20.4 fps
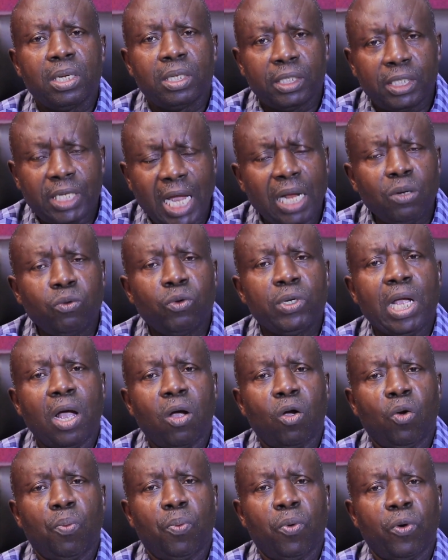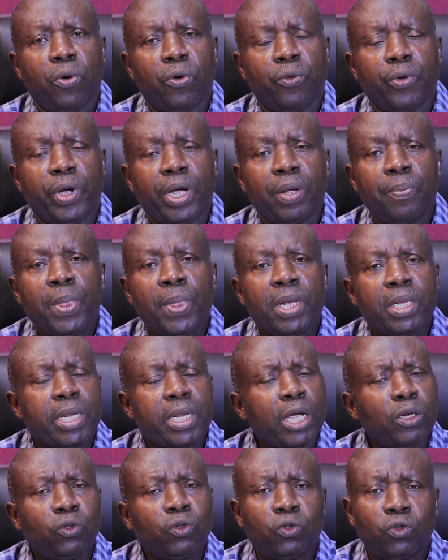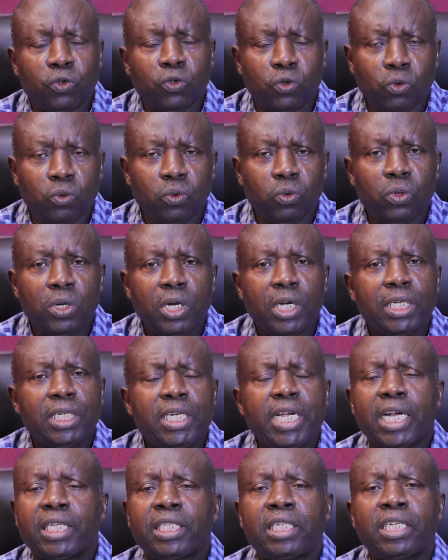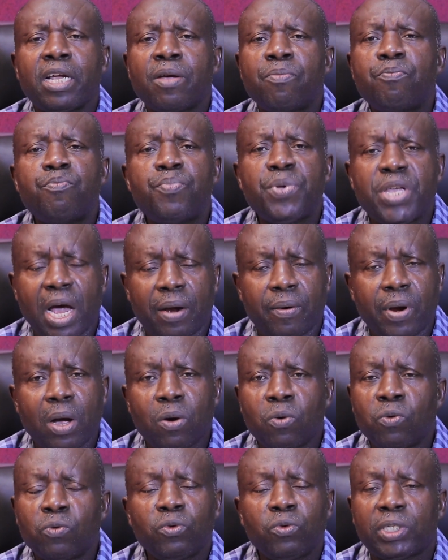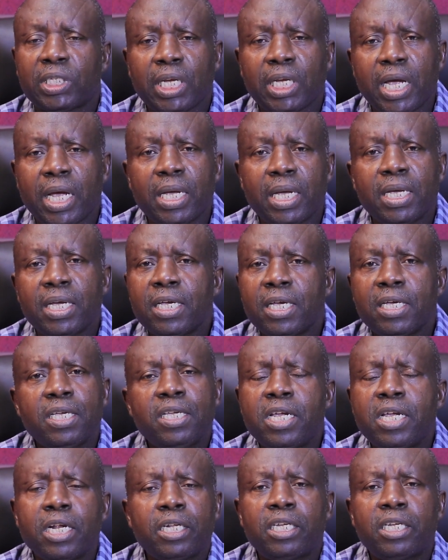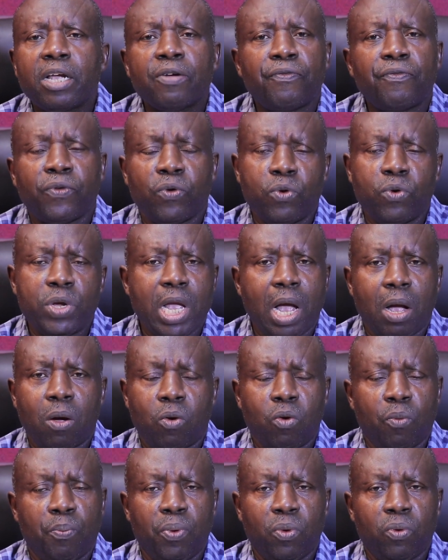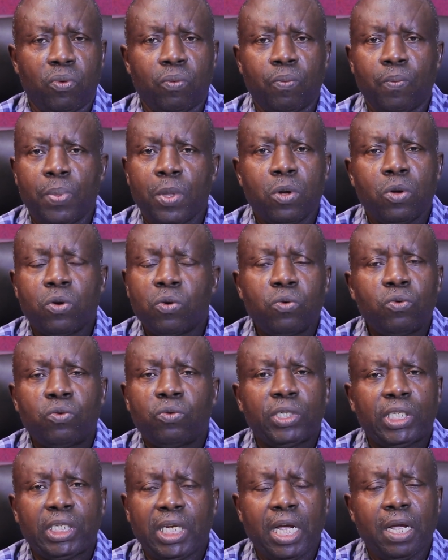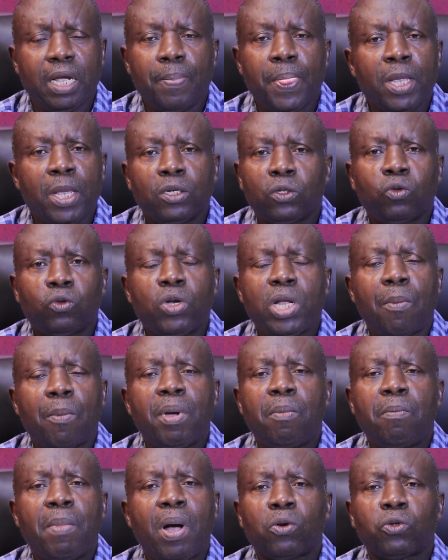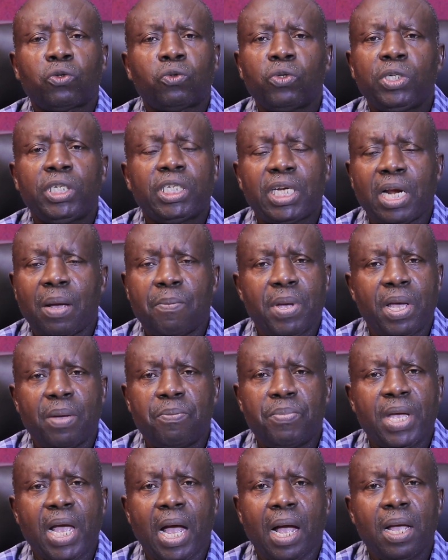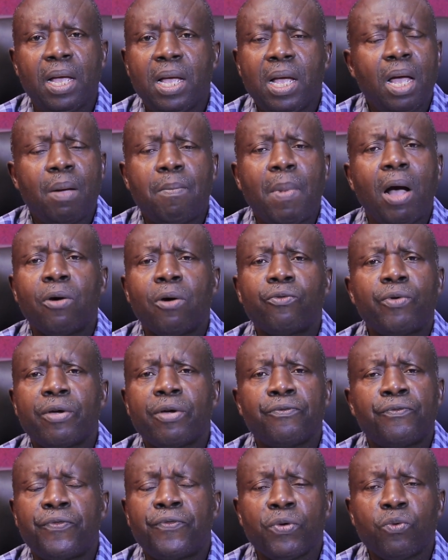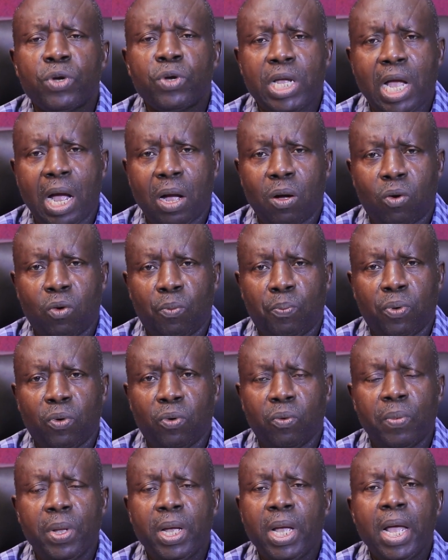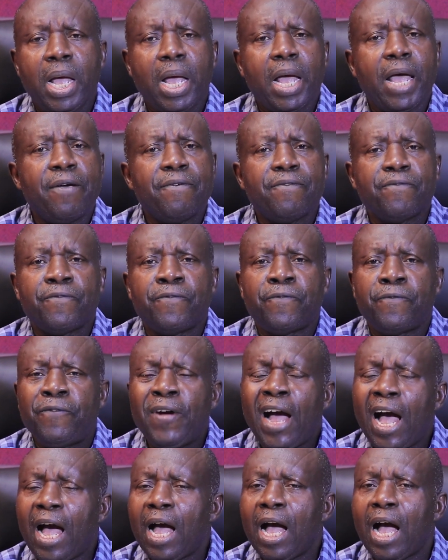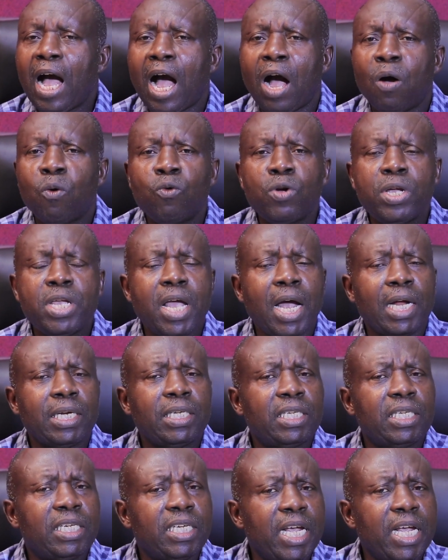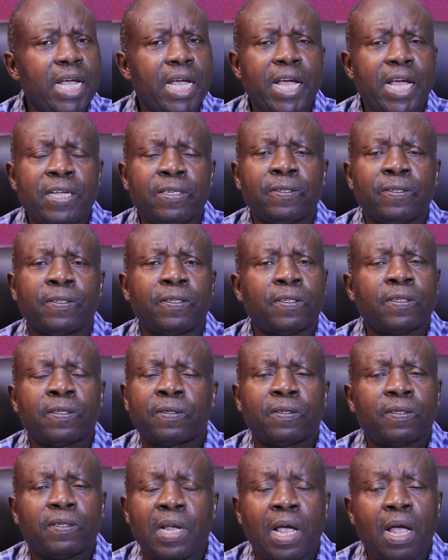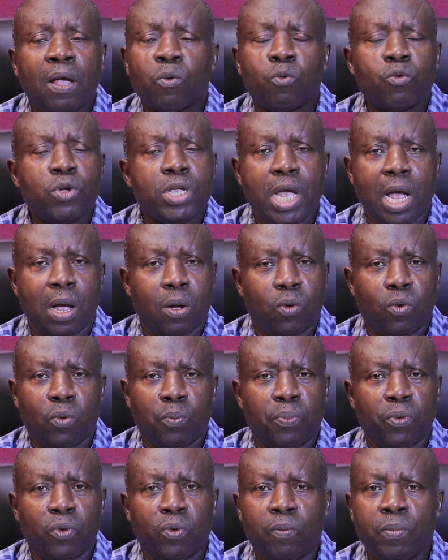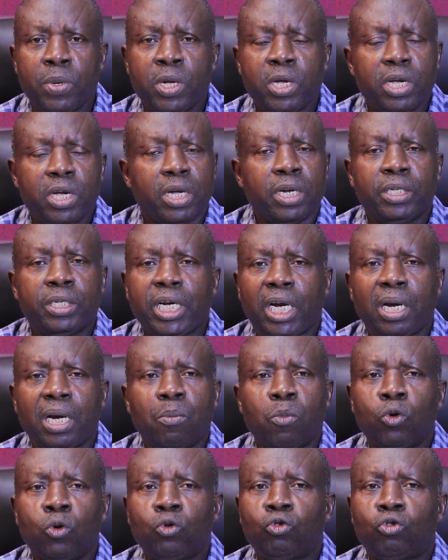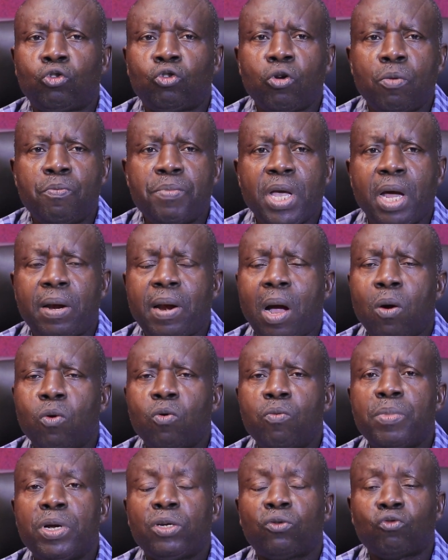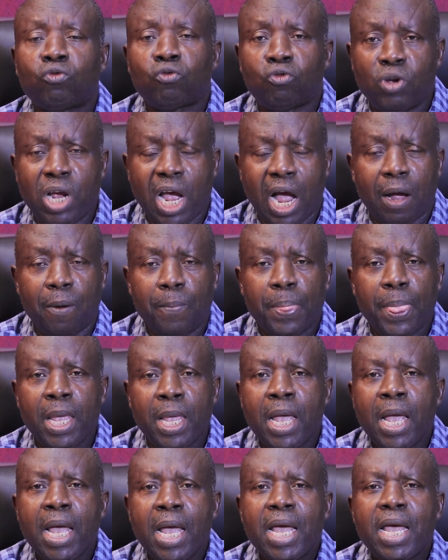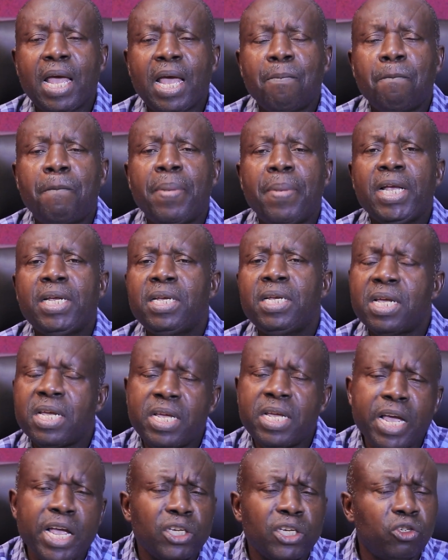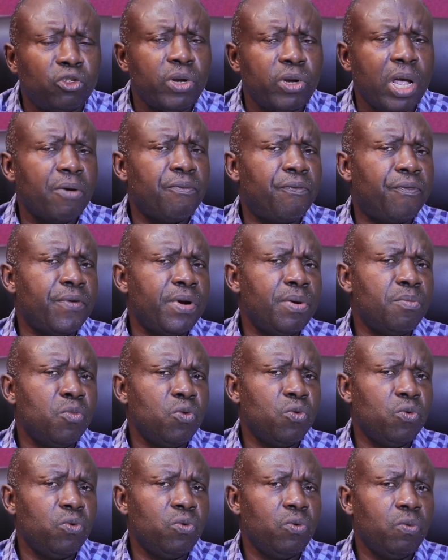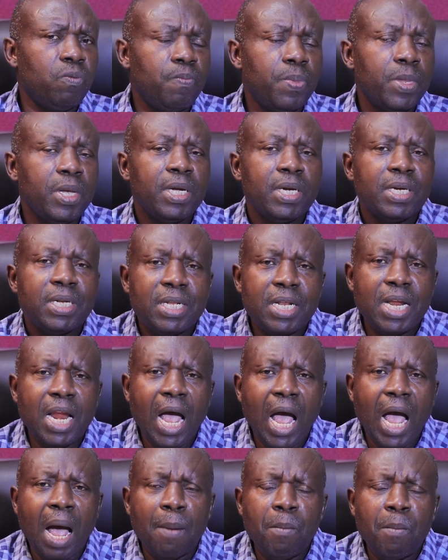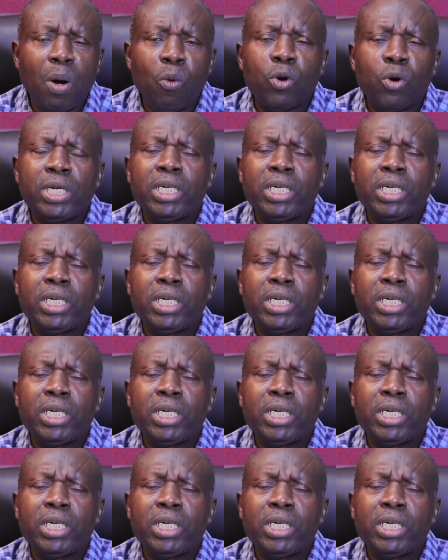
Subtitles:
San Onyankopon a re. Nan so near tear beara, whom say, ye dear fru Nyankopon. Whom said, so yamma mouse sweet jina baby, a man review with young coupon, and fat a hunya dear and so sat with young coupon. In Janamon, true beer will be trier. A bay ye su a free moon, na a maw